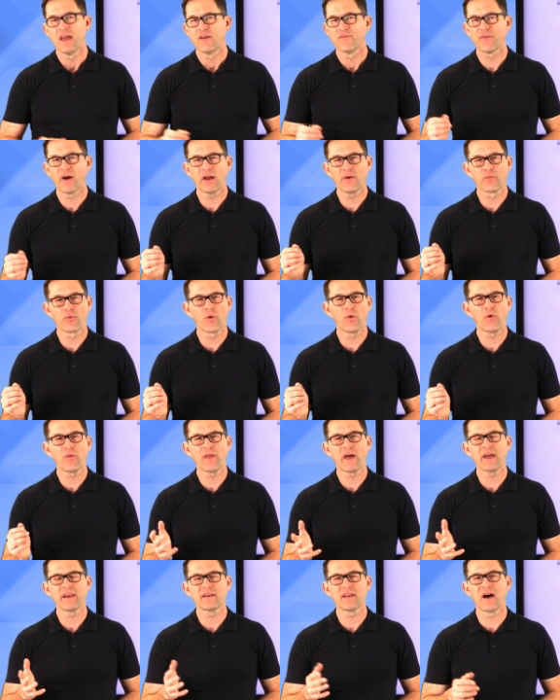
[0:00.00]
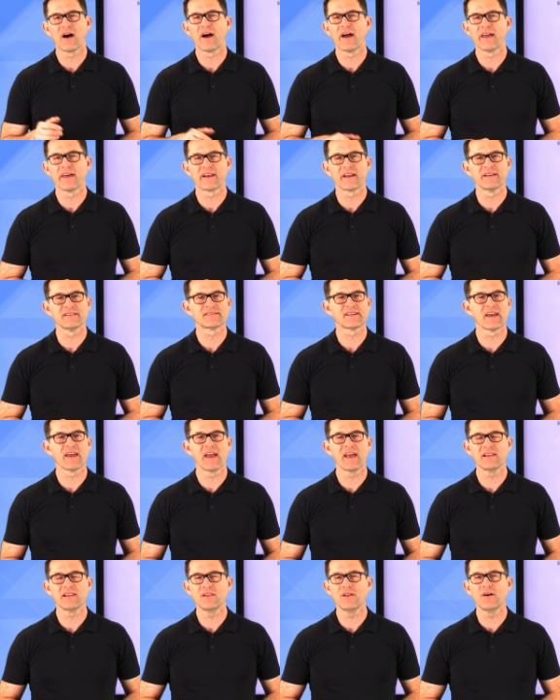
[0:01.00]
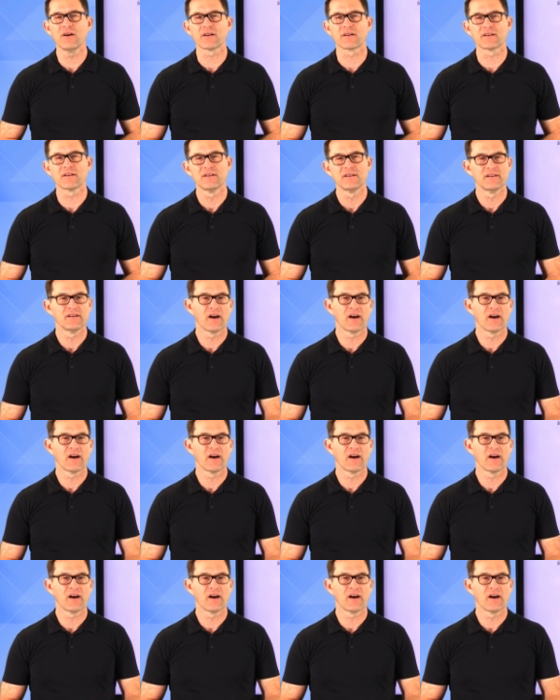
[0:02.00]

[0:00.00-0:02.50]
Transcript: If I roll that die and I say, hey, look,